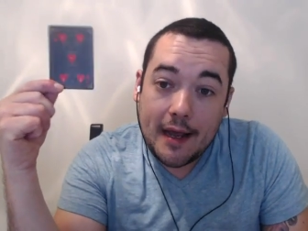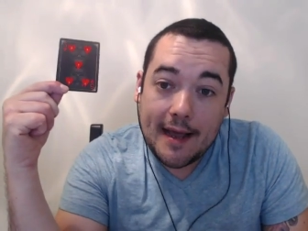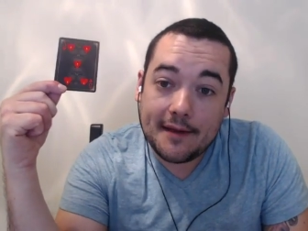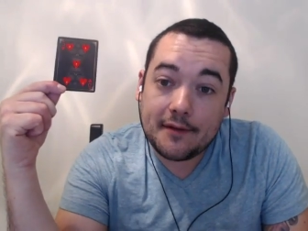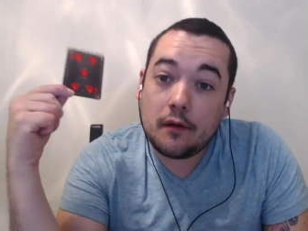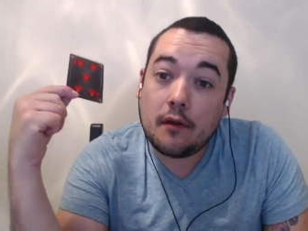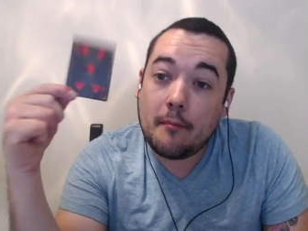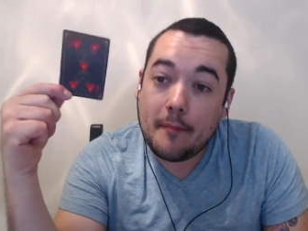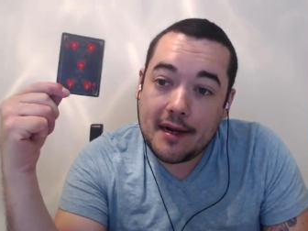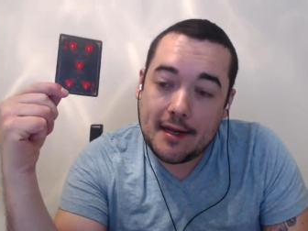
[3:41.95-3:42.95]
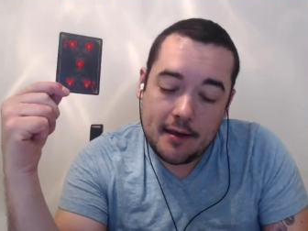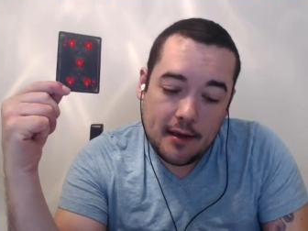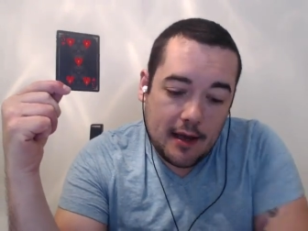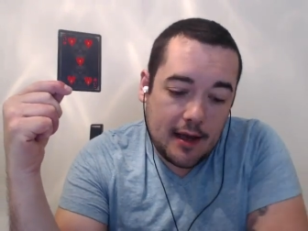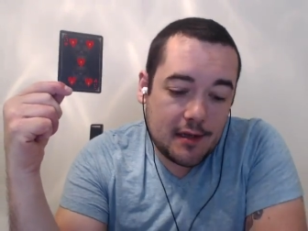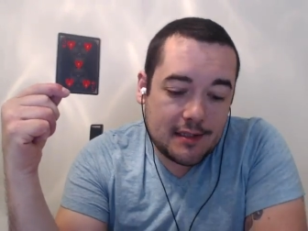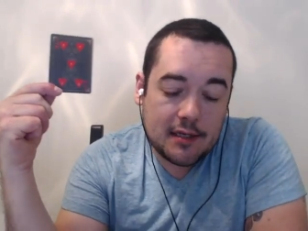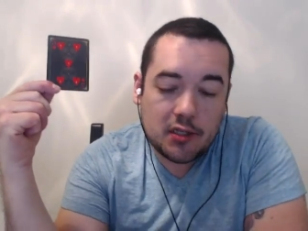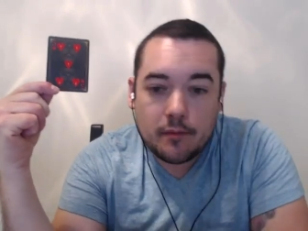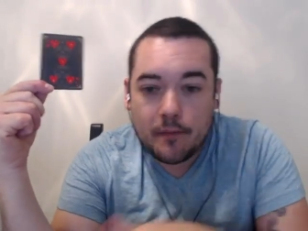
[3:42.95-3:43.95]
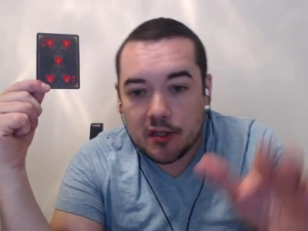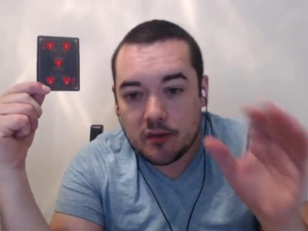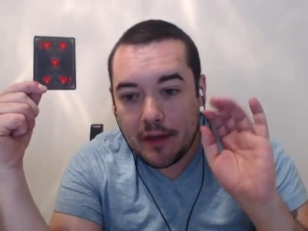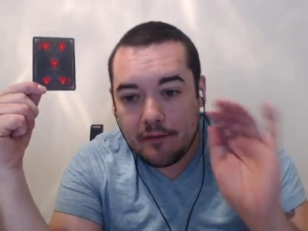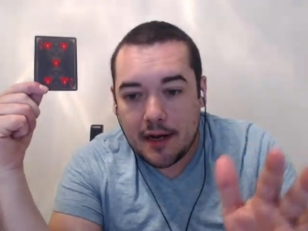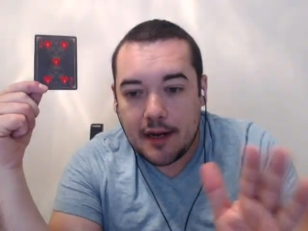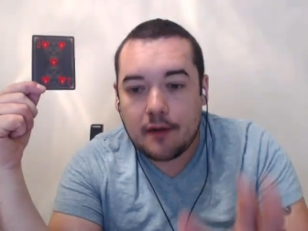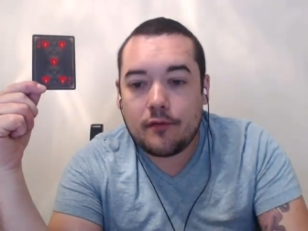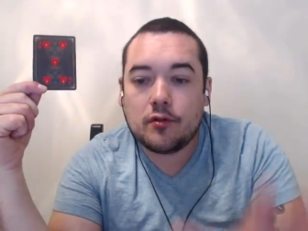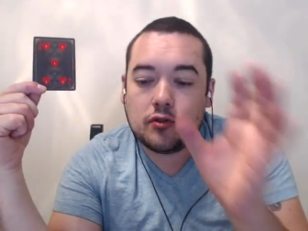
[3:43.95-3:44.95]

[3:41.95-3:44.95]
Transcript: handle money, I would say just, just be very careful.